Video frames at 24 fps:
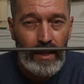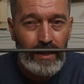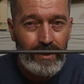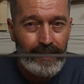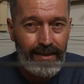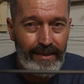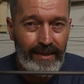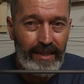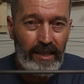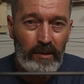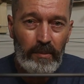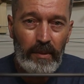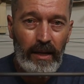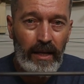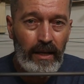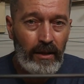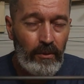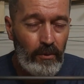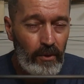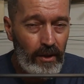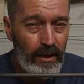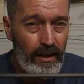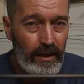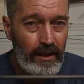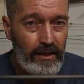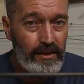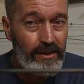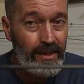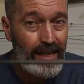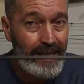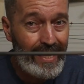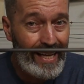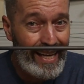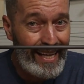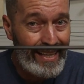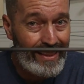The thing about it was,
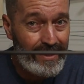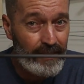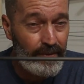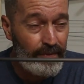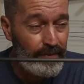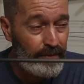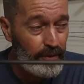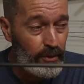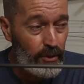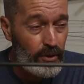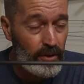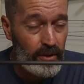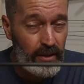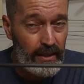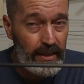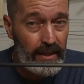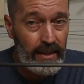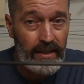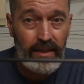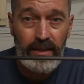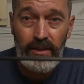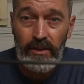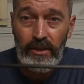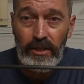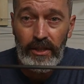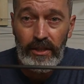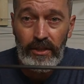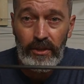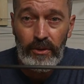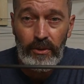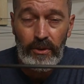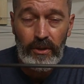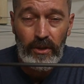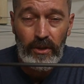at the full length 32